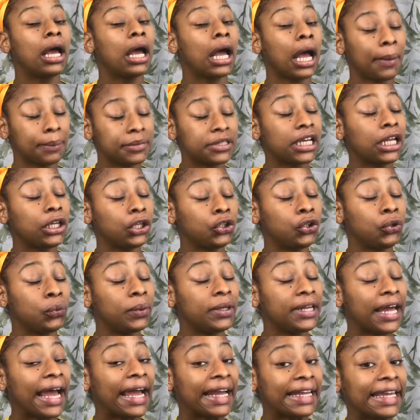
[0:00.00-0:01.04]
I'm telling you
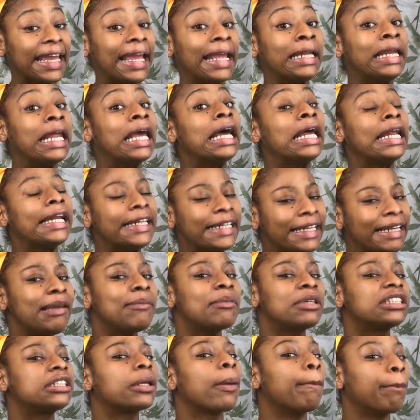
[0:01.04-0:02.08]
that again, Neem
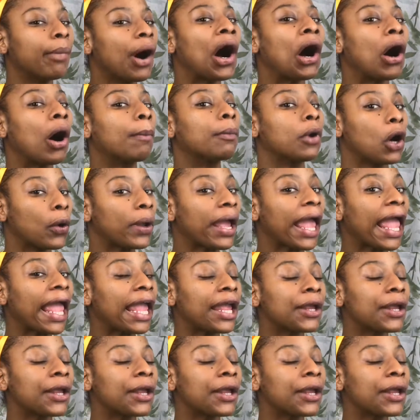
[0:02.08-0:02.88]
is the bomb, okay?